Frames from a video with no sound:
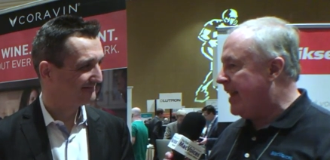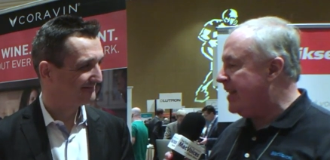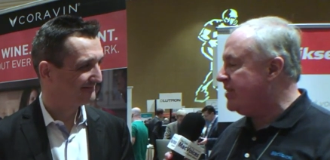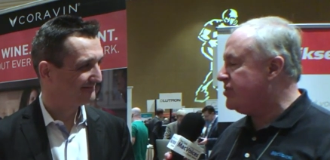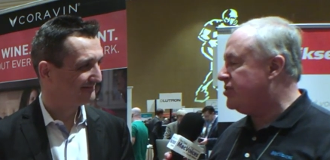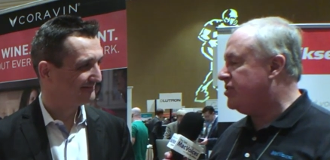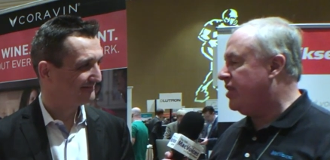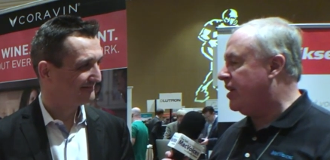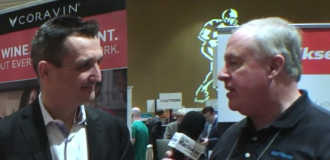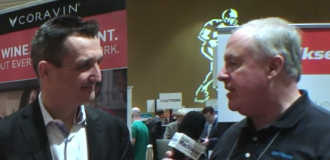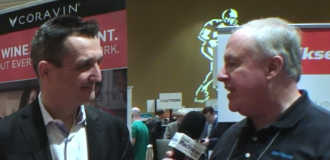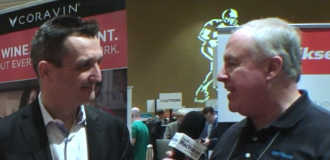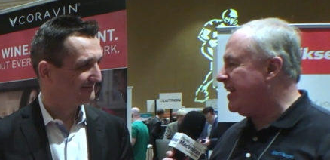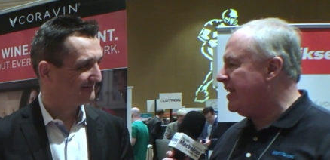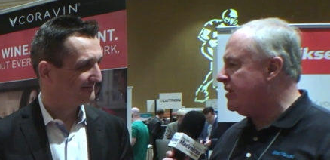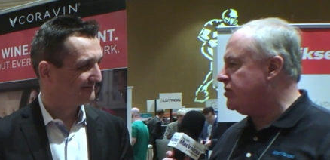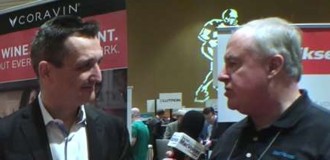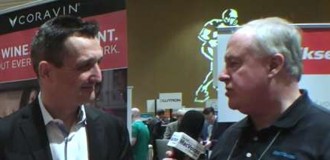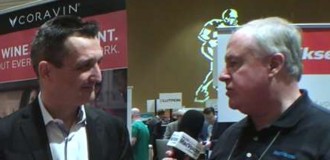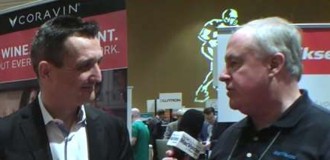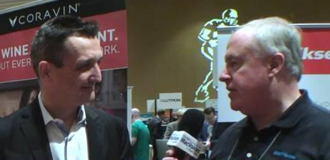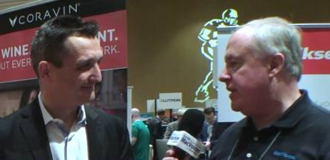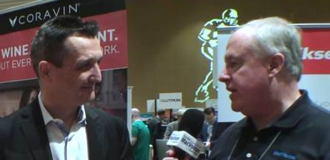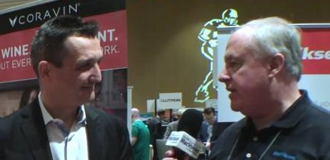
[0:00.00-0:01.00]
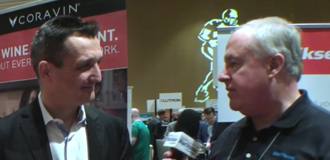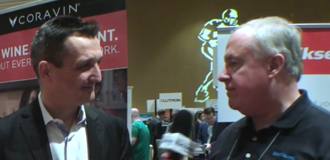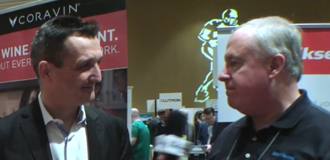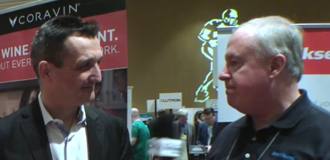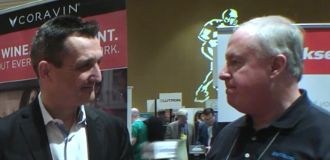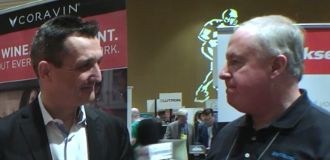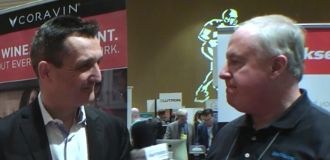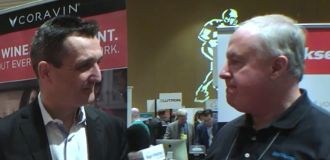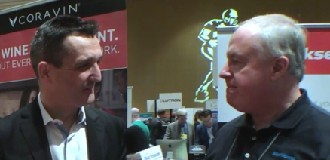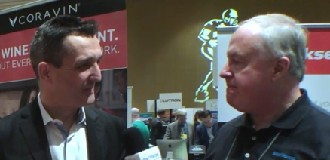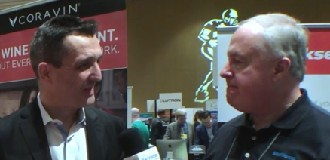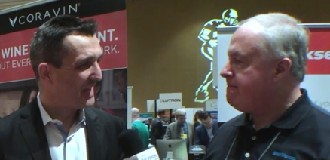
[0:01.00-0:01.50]
Speaker 1: it's done easily.
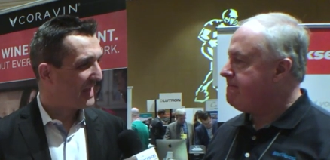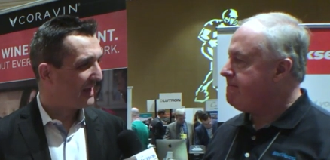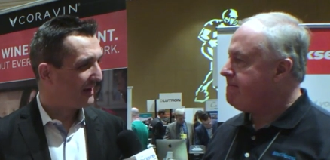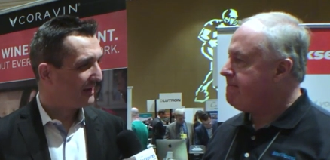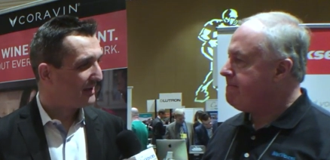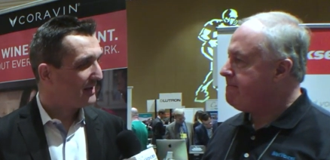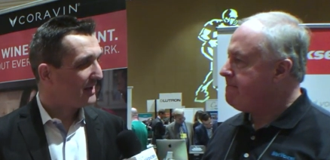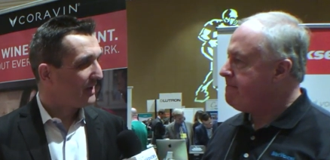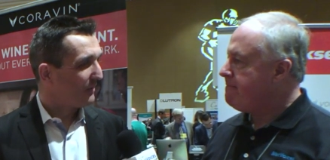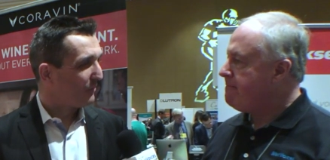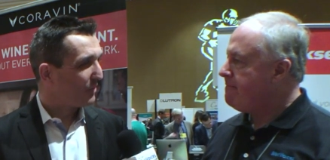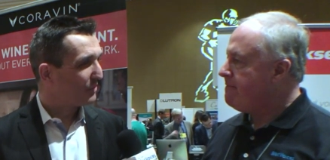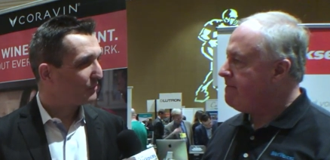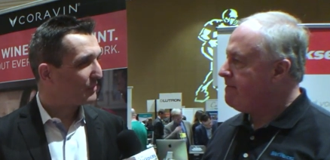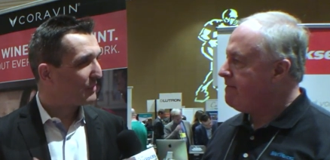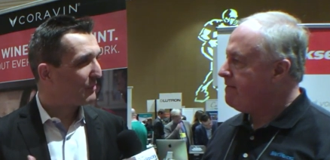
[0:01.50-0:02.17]
Speaker 2: Yeah, what we